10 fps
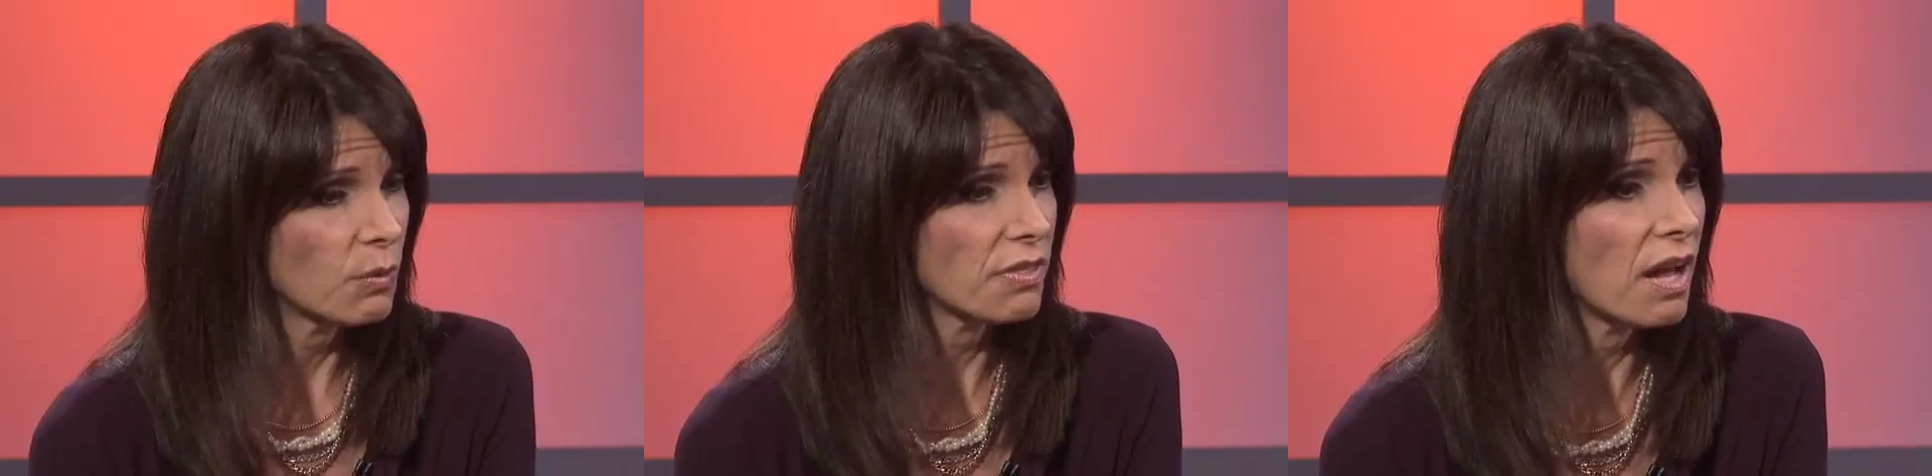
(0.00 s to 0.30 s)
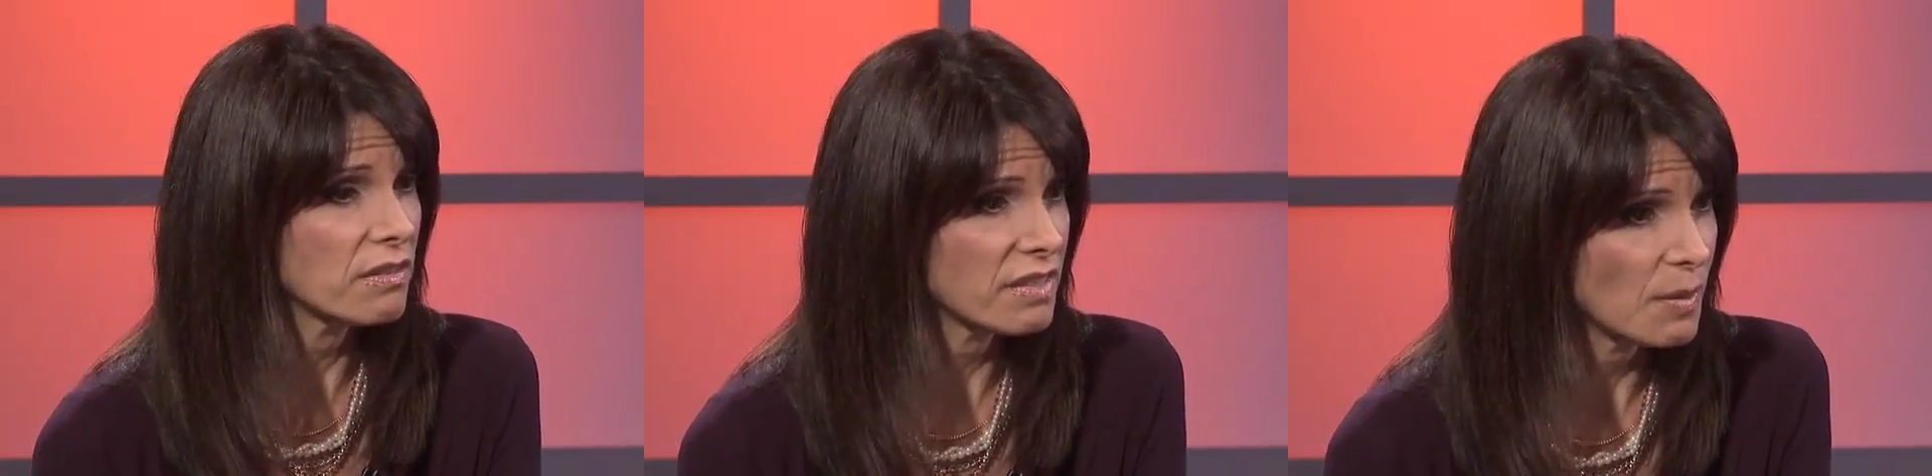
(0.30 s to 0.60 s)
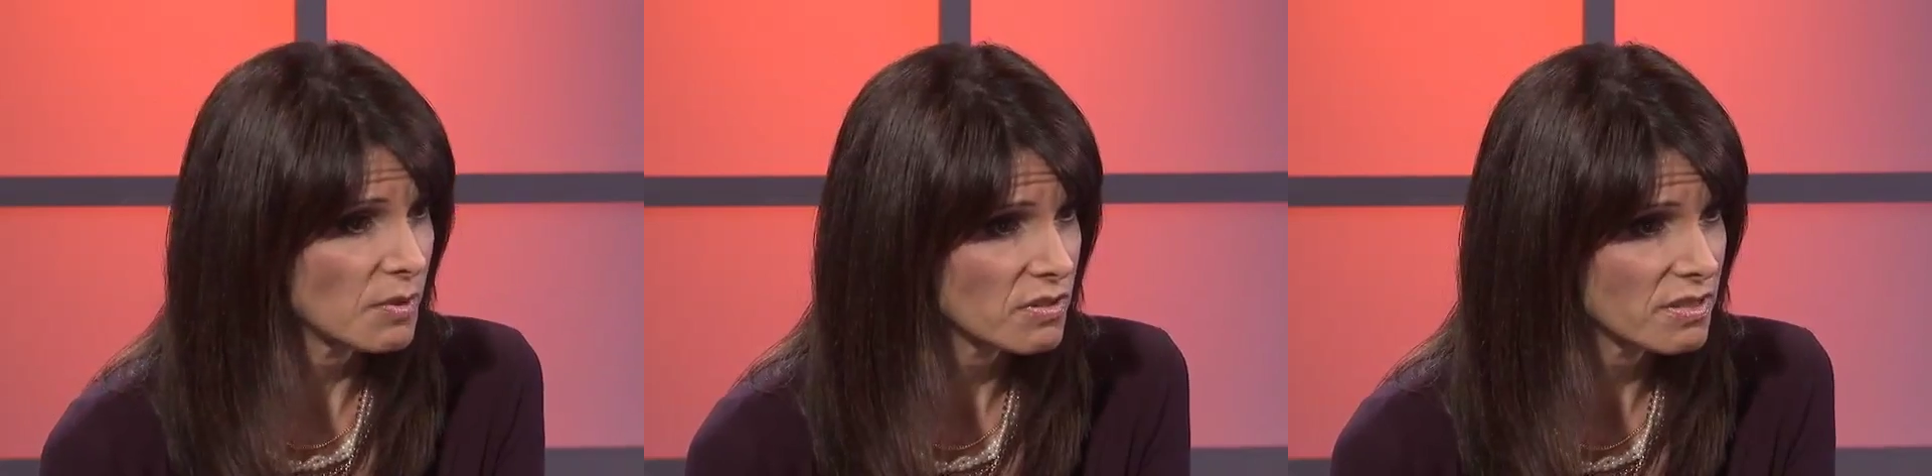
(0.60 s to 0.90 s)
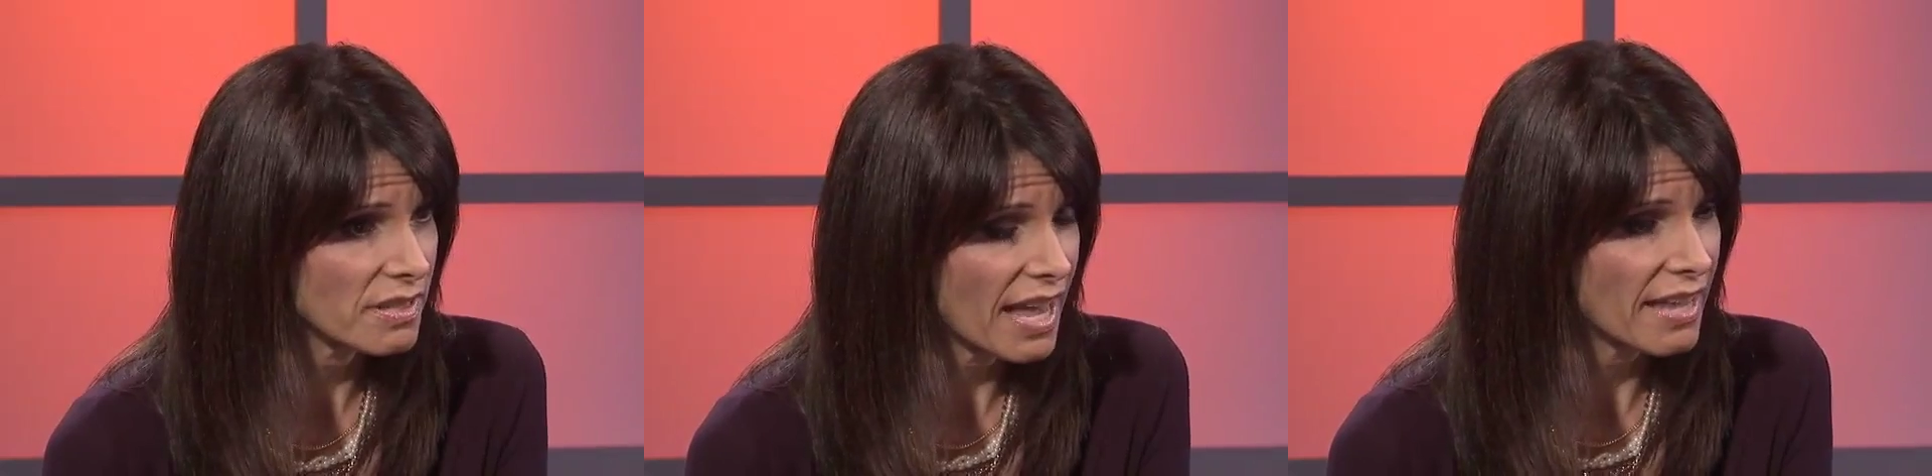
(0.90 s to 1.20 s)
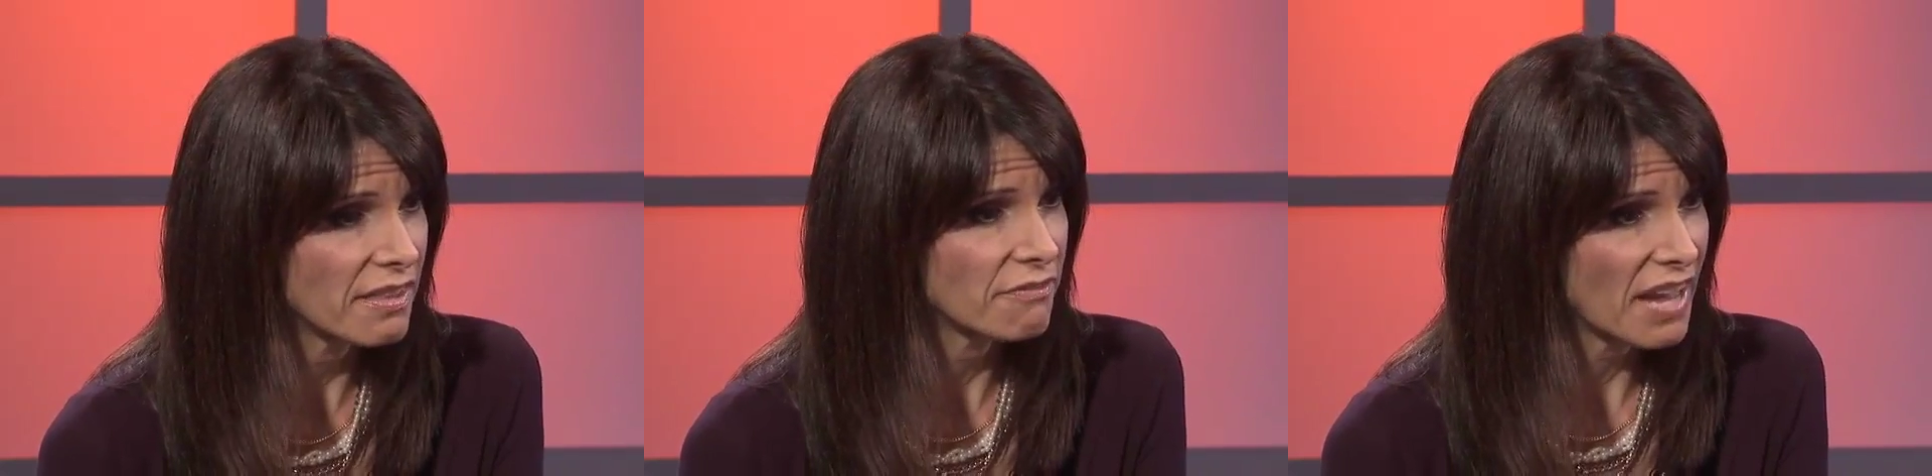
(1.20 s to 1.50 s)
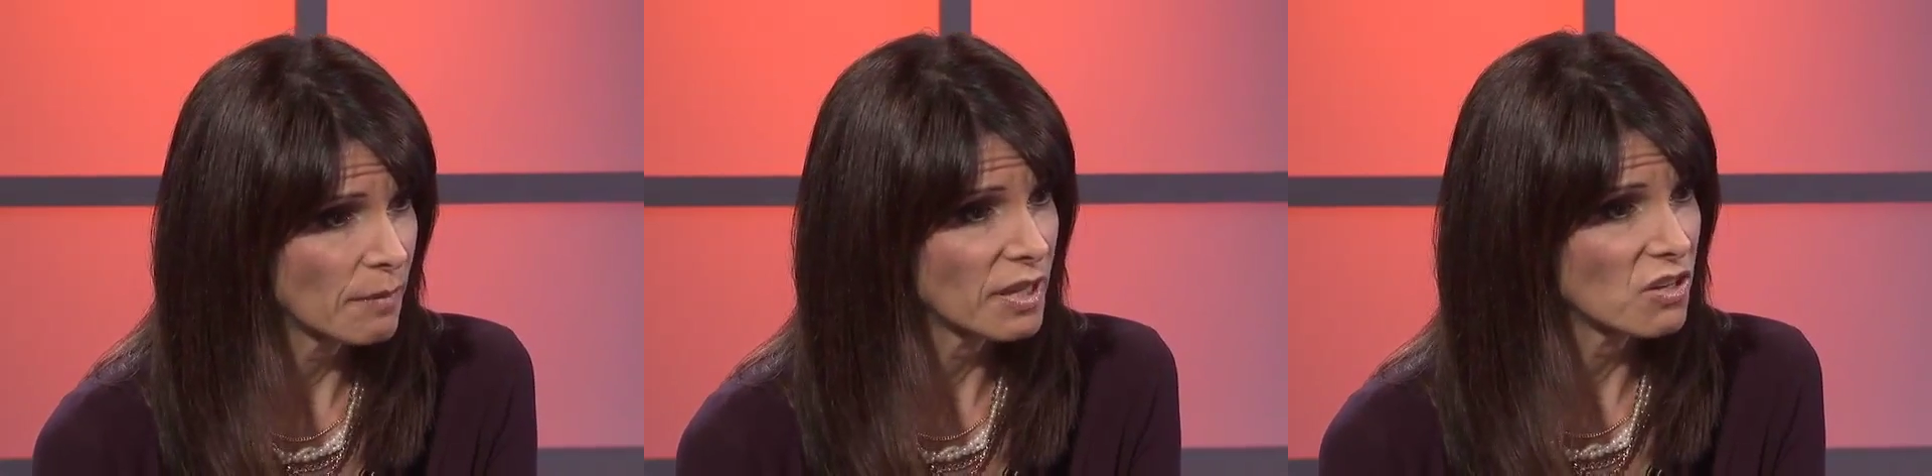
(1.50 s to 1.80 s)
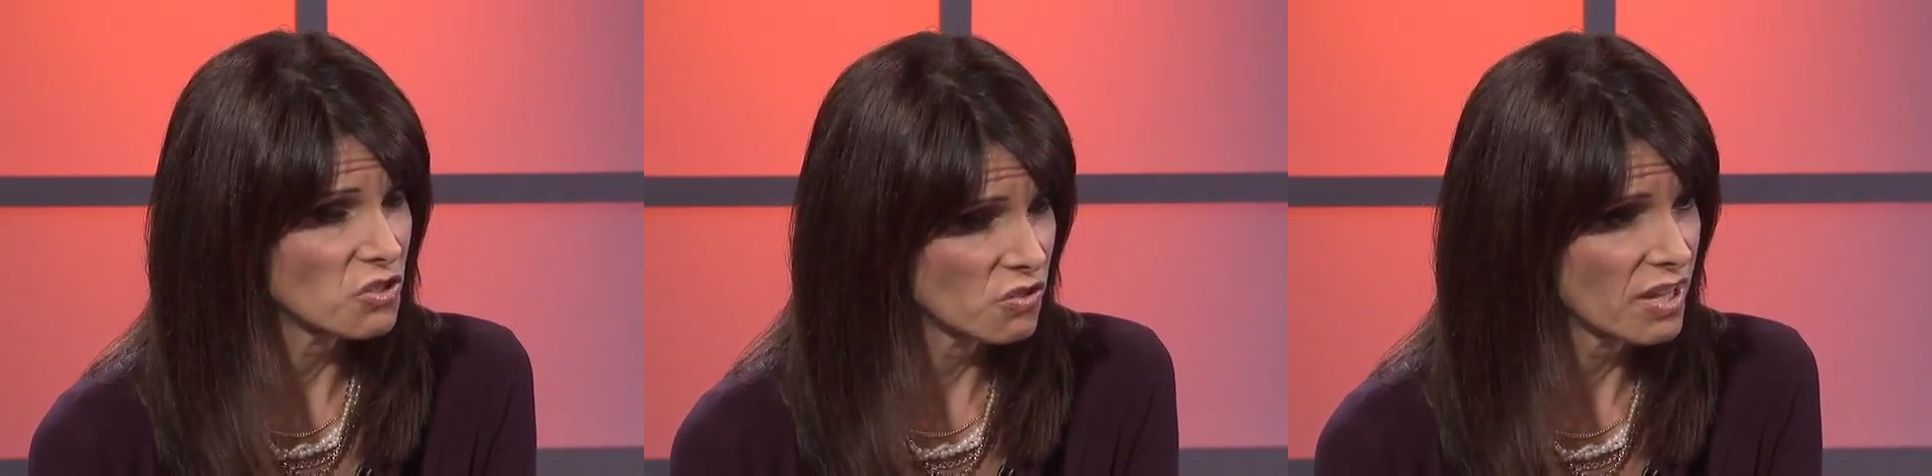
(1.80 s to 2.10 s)
with Alzheimer's and the family
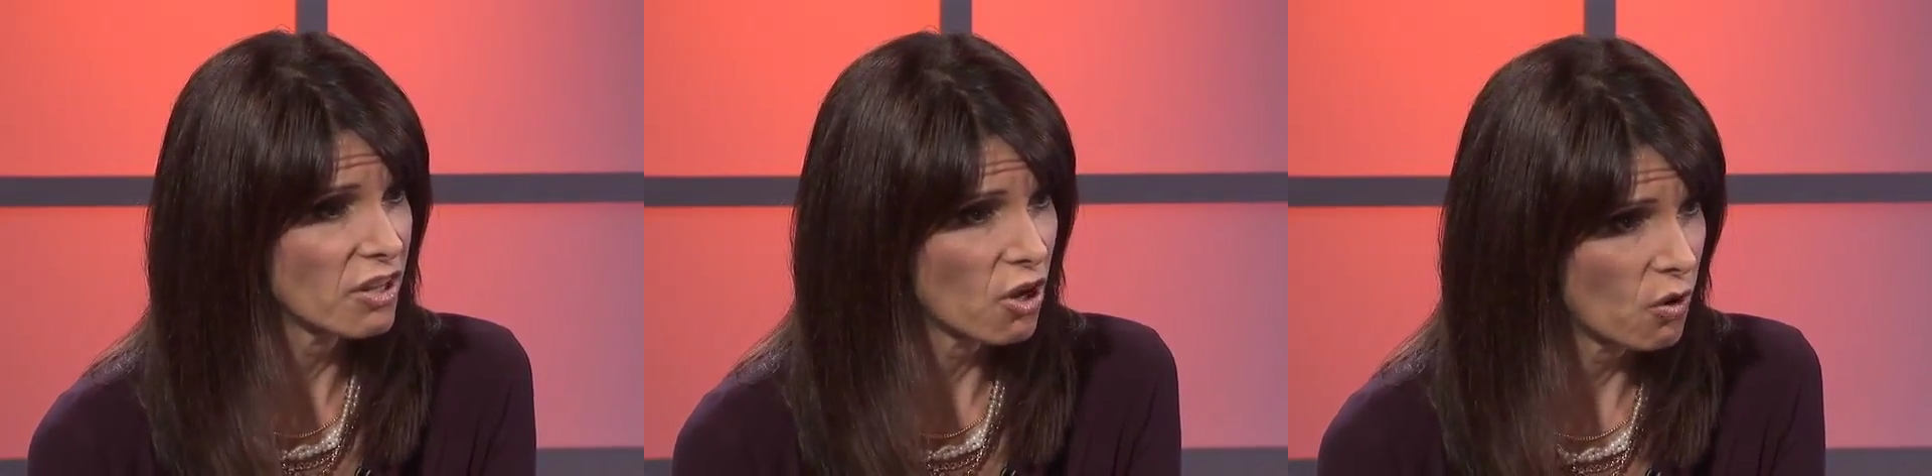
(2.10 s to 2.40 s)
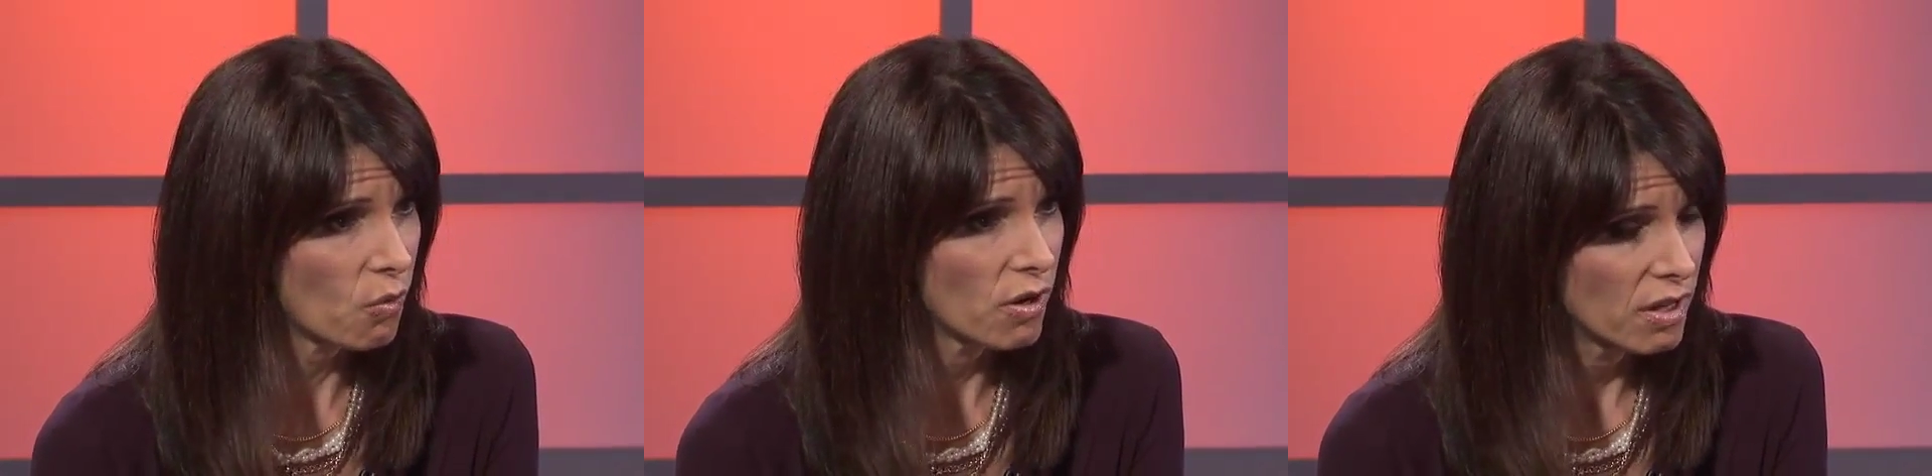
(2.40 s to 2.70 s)
issues that go